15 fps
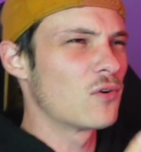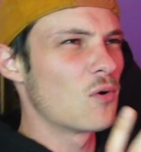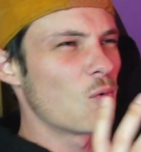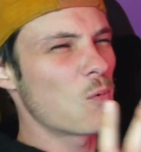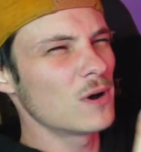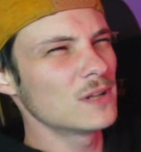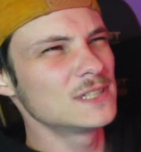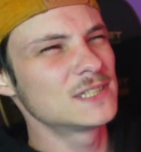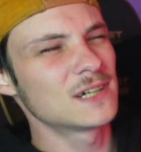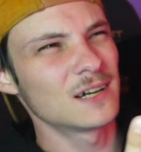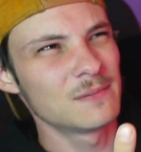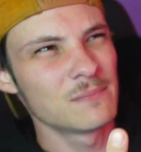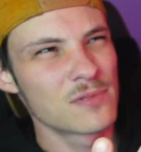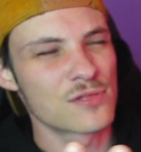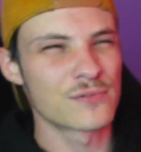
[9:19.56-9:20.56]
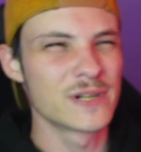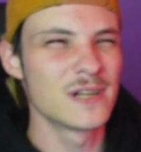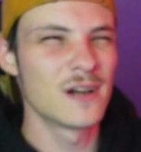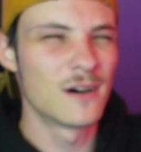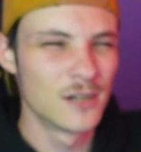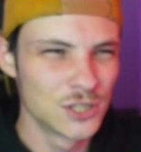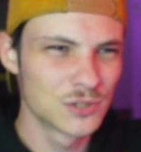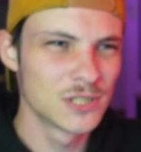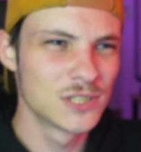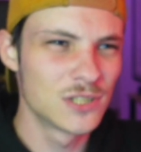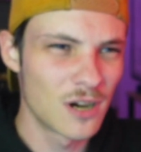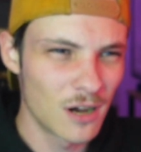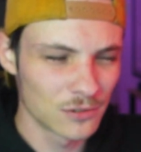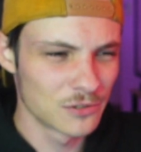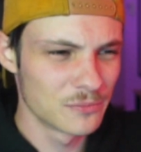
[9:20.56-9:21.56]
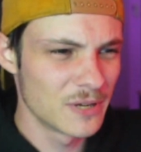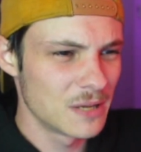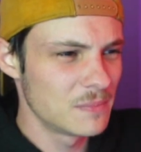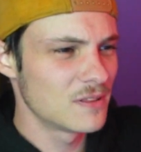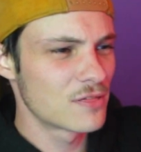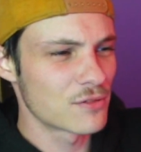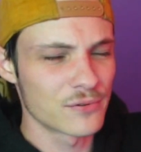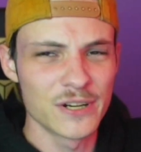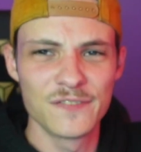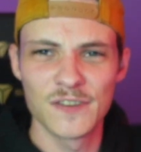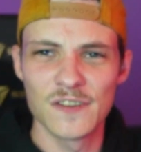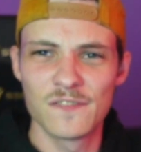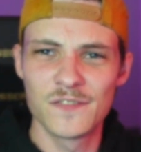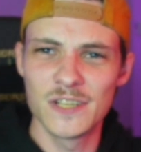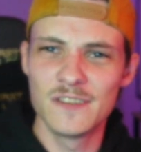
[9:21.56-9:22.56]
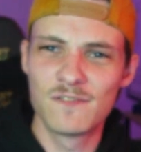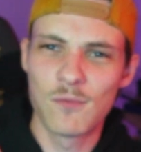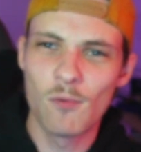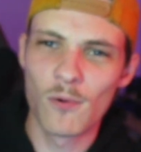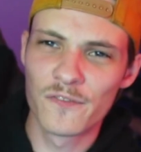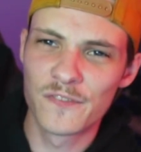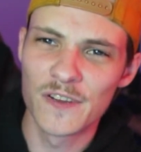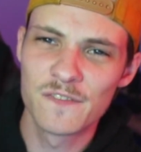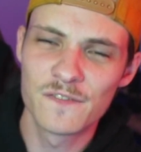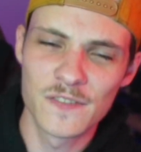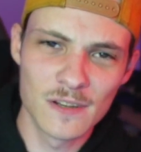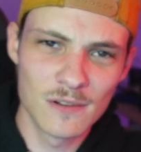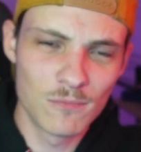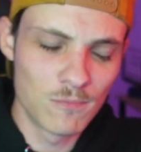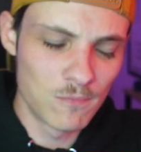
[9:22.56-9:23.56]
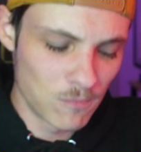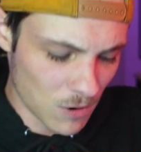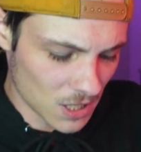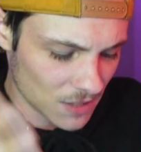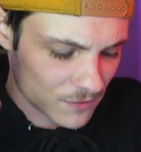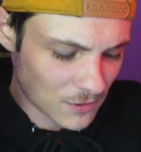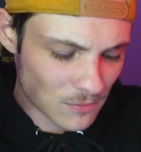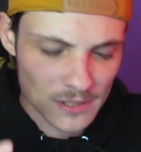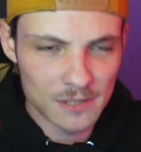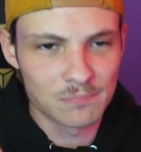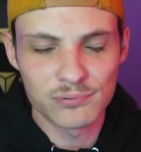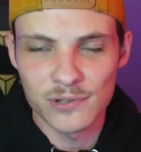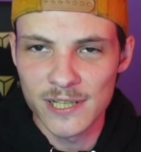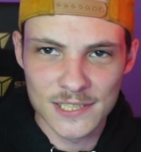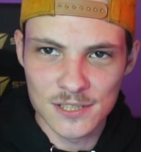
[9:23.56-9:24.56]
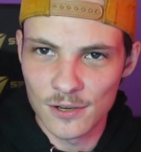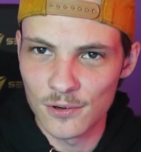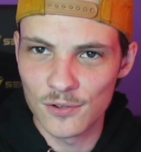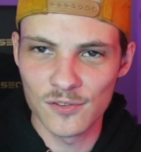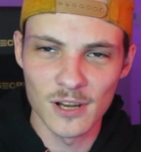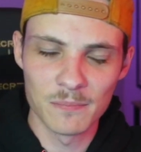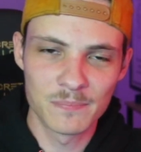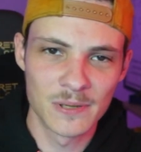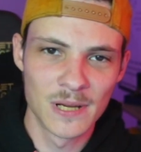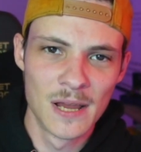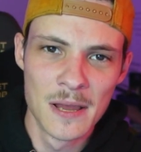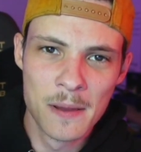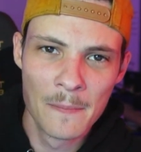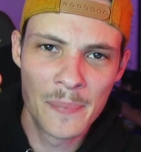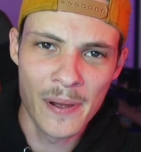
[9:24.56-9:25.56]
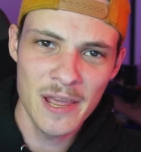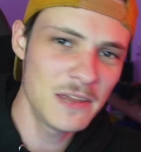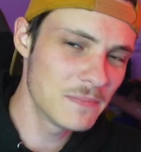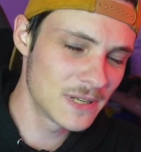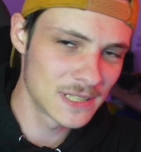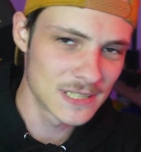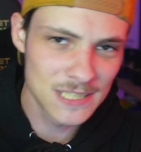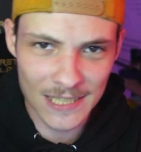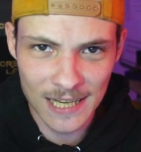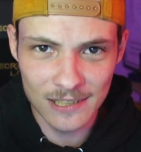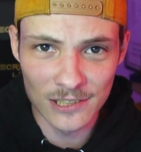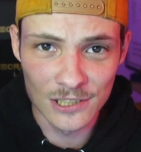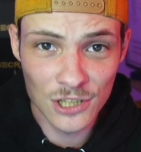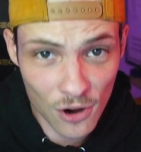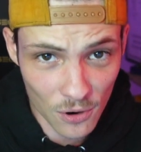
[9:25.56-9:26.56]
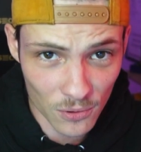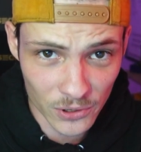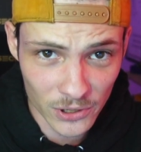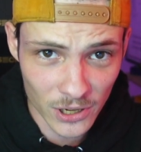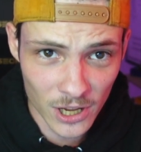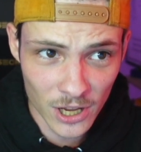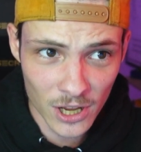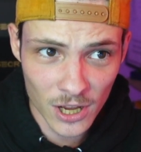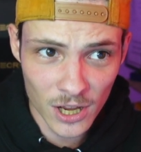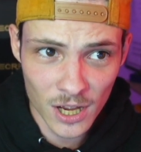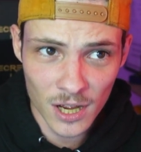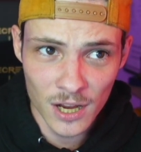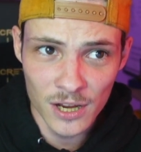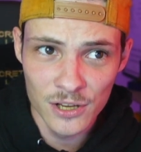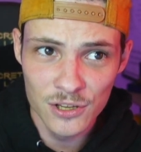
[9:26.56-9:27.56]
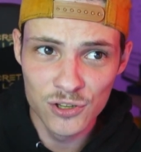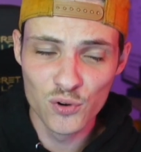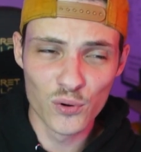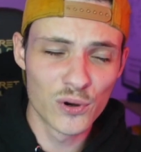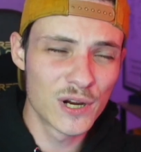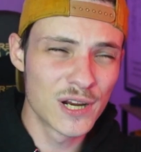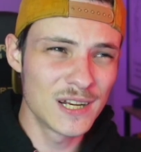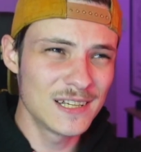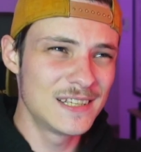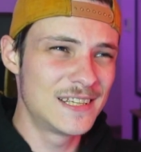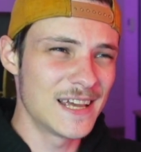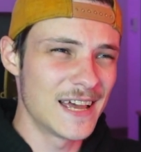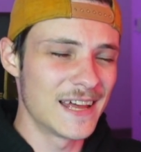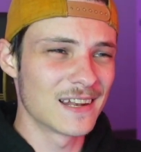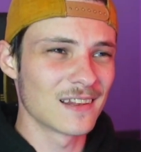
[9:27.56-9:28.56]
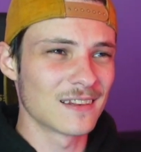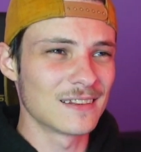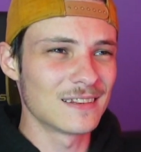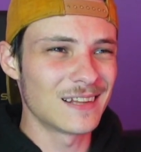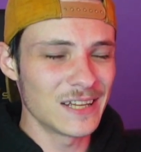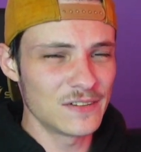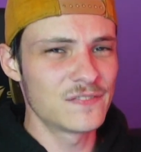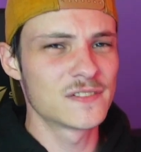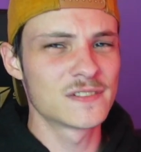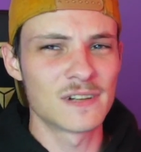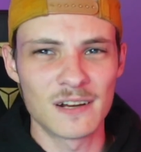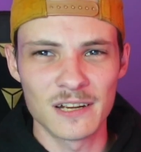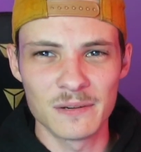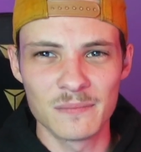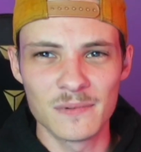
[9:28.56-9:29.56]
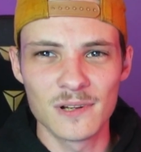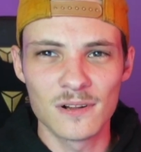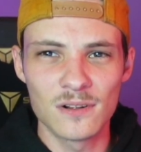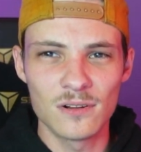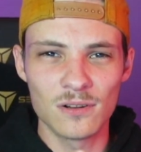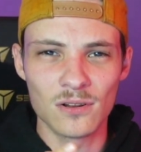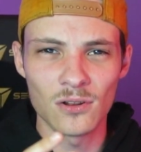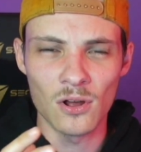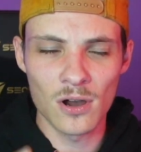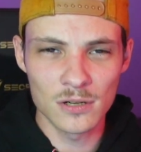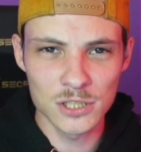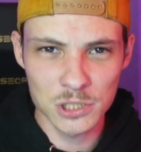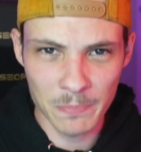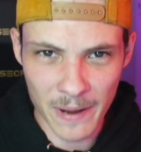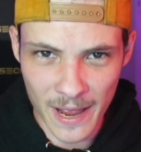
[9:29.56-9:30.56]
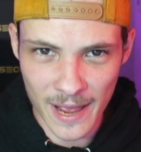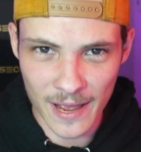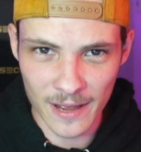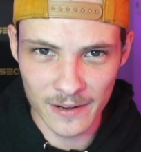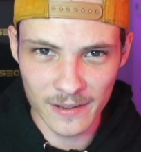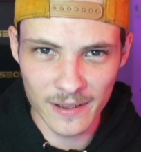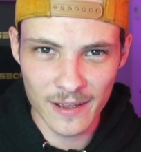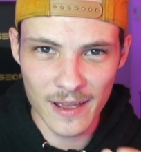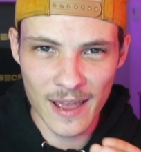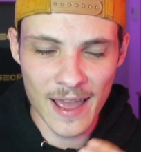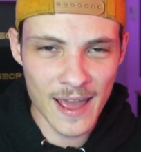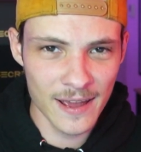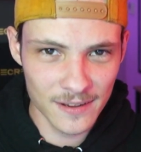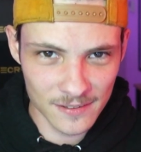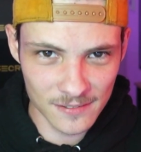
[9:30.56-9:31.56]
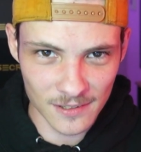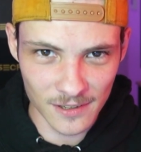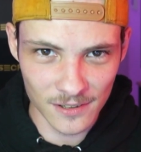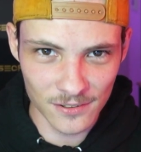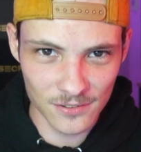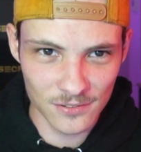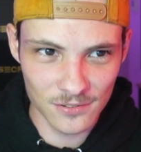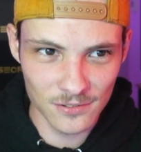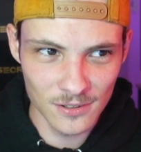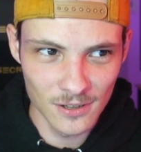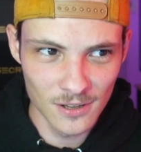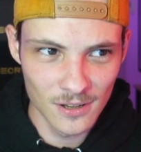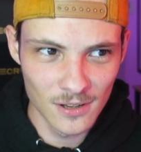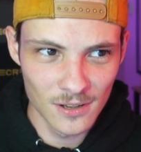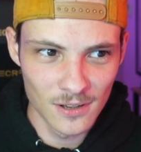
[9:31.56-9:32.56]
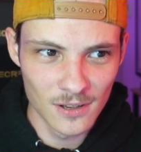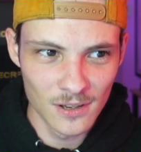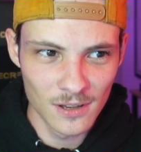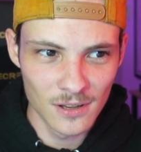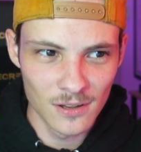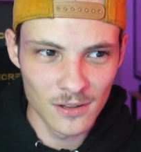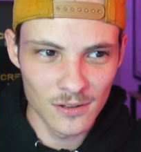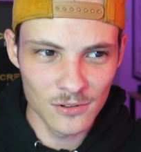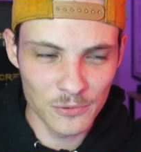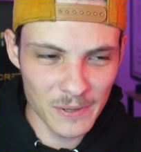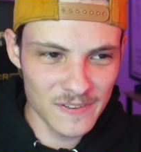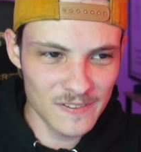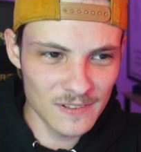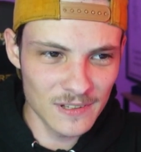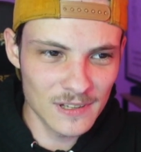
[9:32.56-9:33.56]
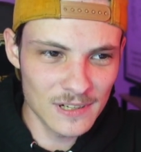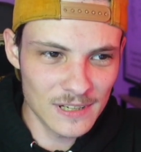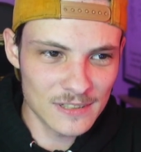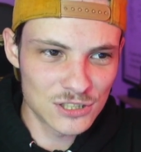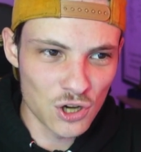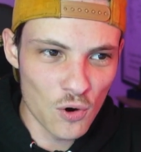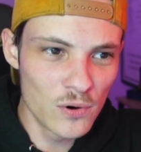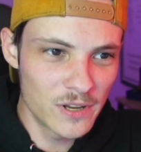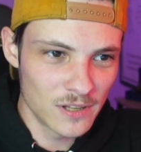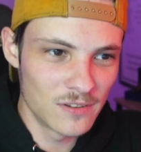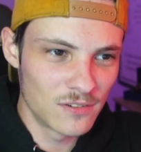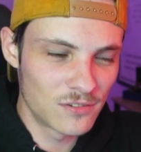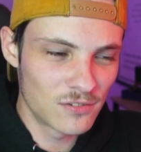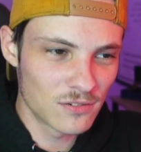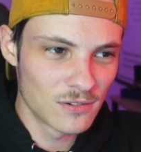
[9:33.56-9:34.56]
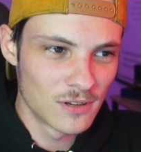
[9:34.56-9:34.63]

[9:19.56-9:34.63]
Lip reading: one-time $300, maybe $350, $450, whatever, when the price goes up, payment to get a node, you're gonna get lifetime Launchpad access. You're basically gonna get tokens